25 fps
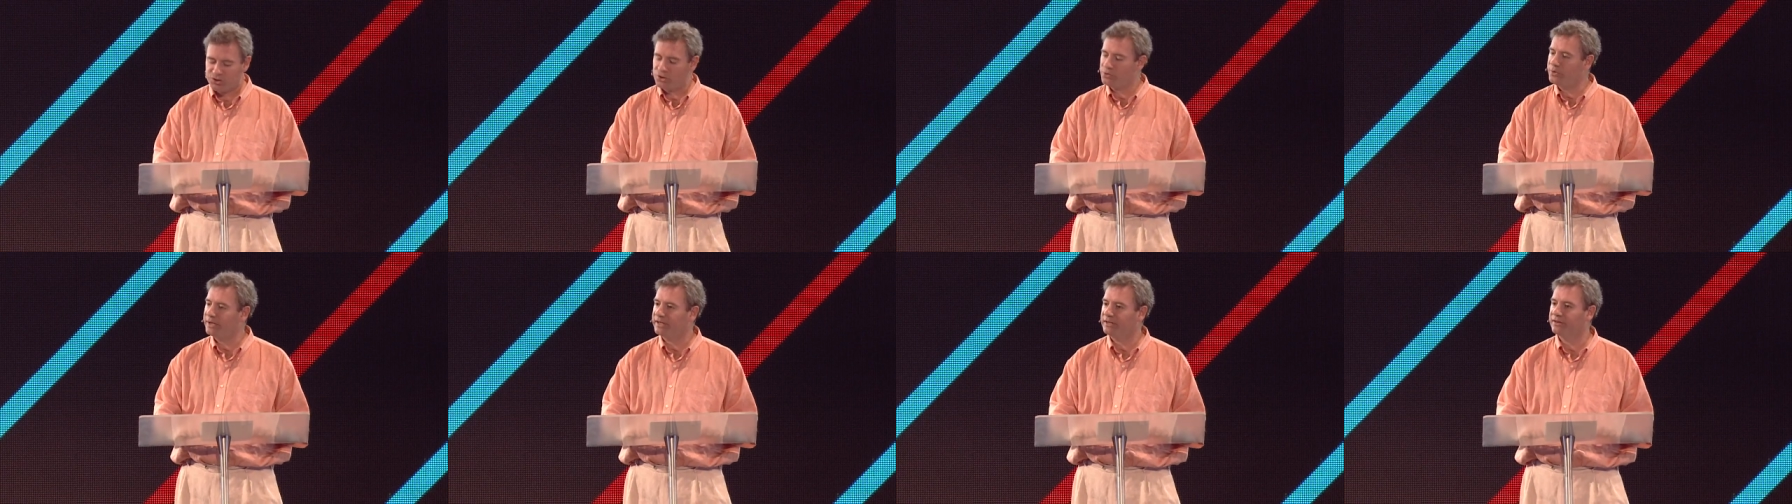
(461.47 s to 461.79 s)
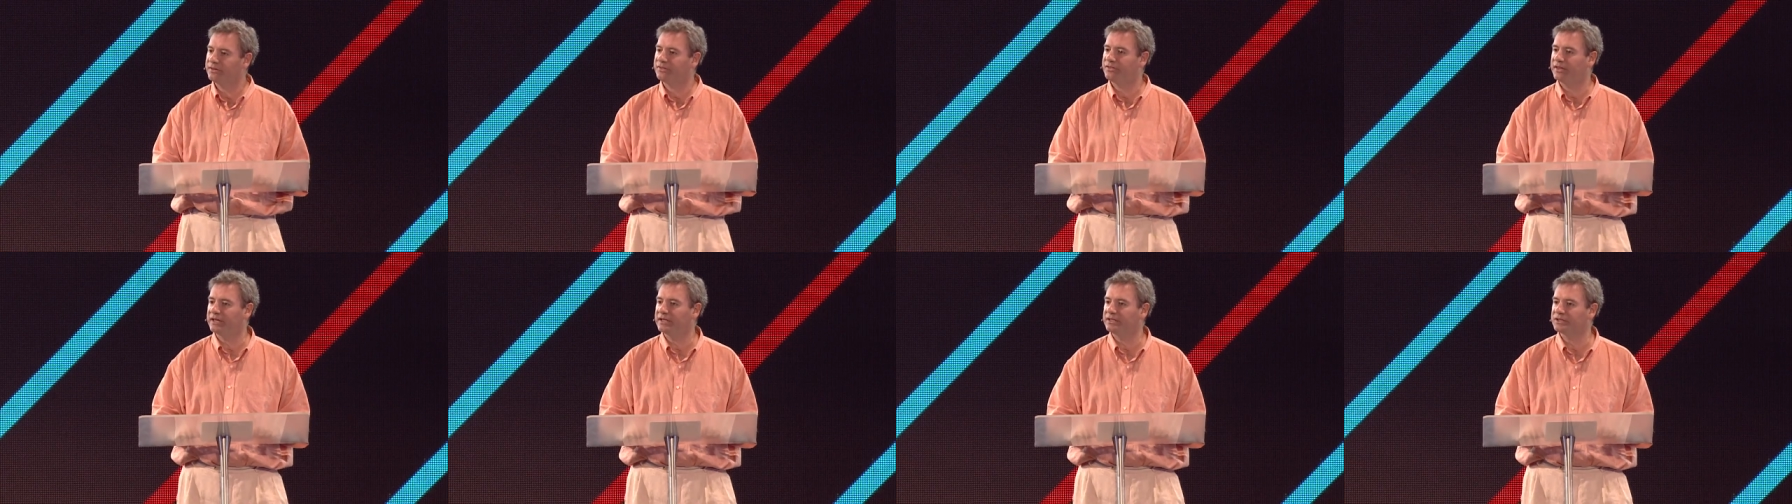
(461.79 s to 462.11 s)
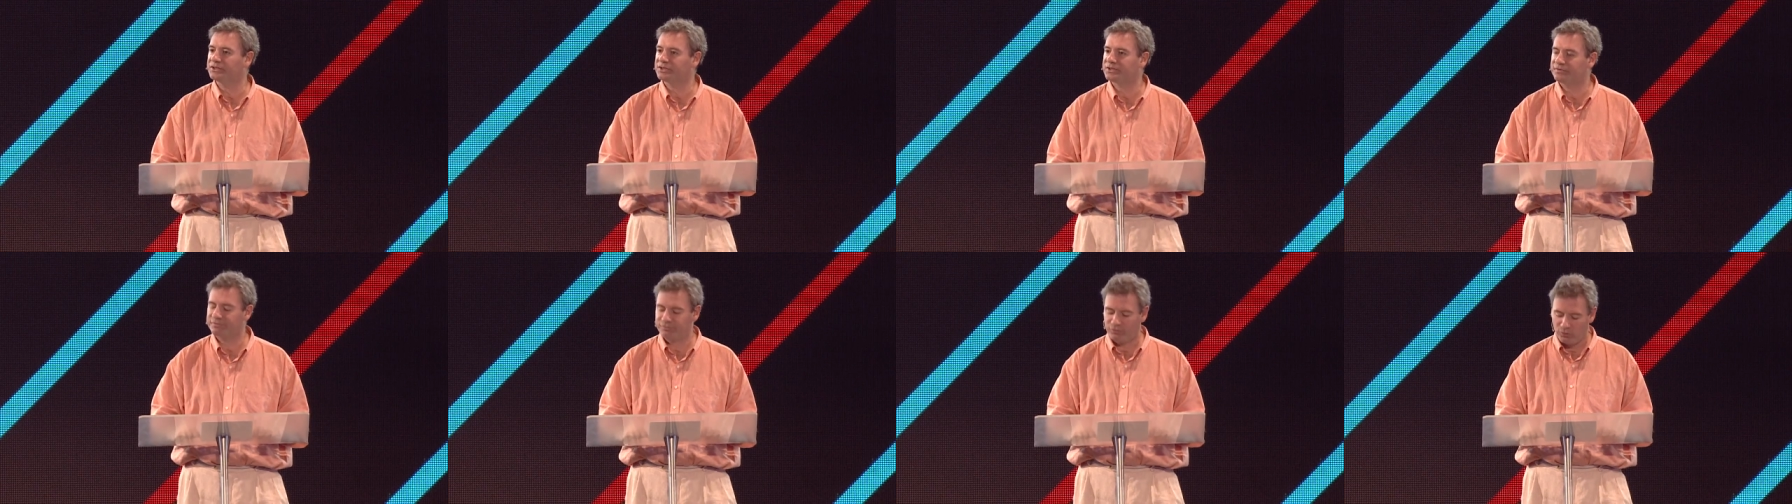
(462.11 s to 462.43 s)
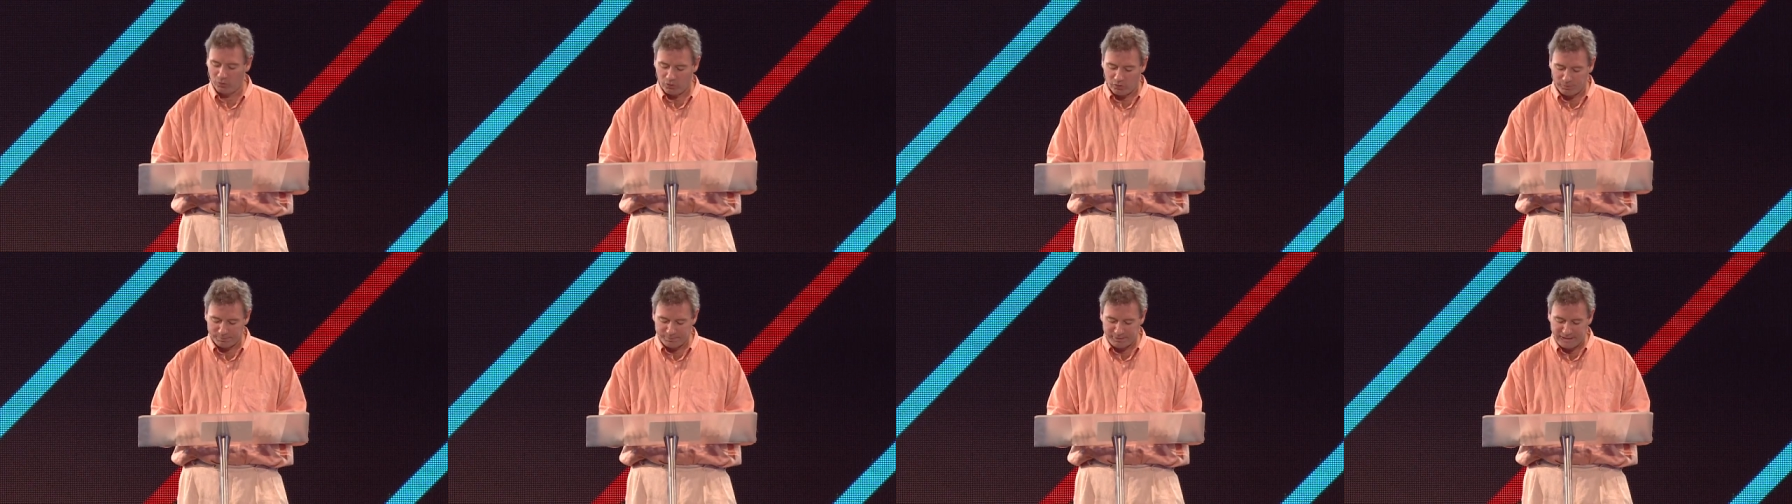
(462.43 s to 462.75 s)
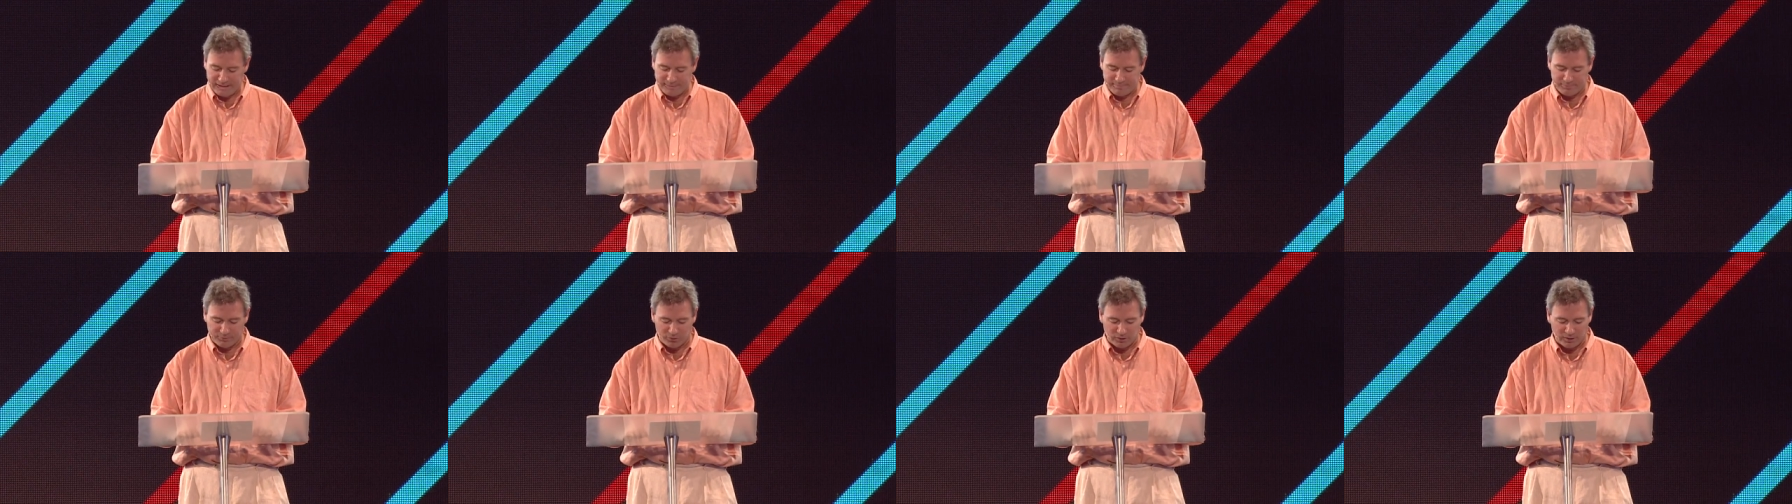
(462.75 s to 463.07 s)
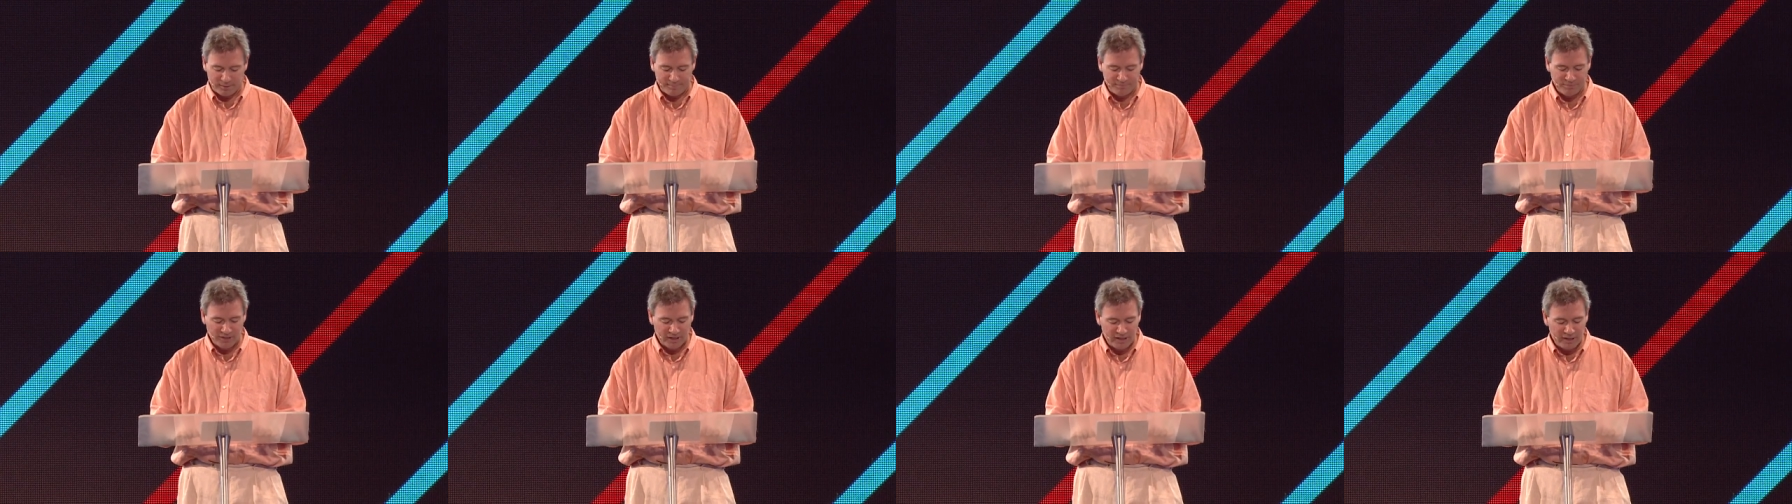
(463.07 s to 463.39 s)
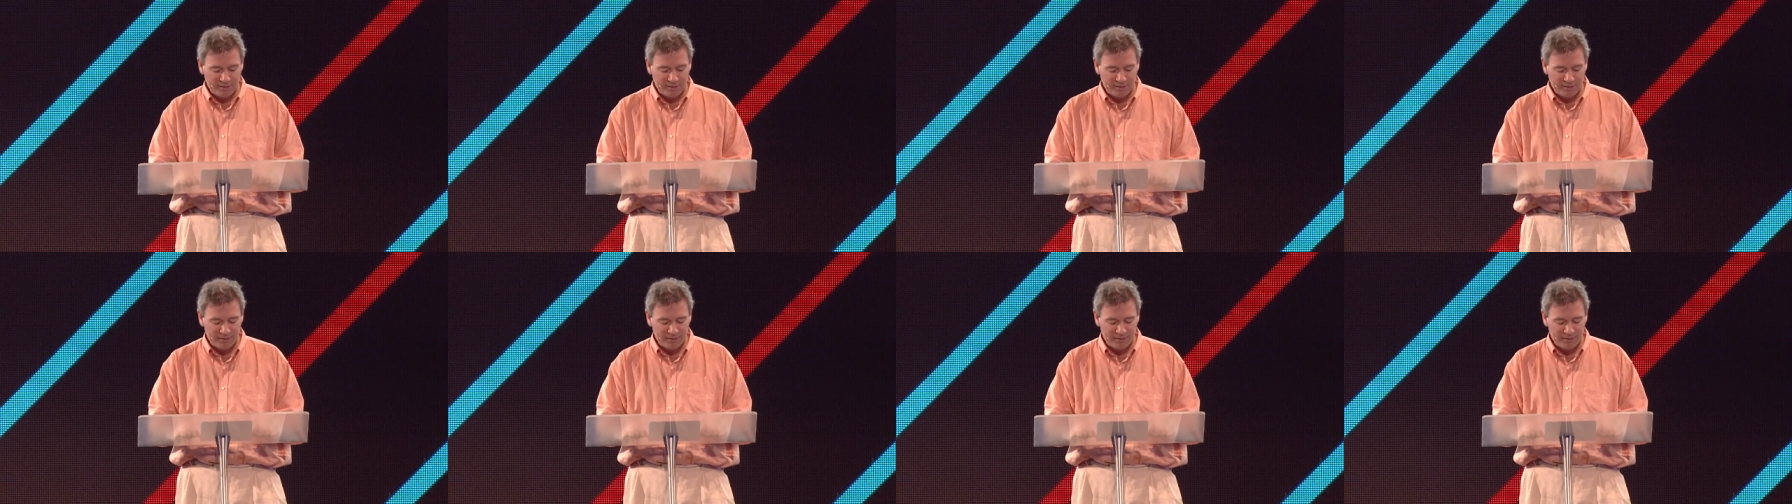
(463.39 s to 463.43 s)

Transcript: doing things for people.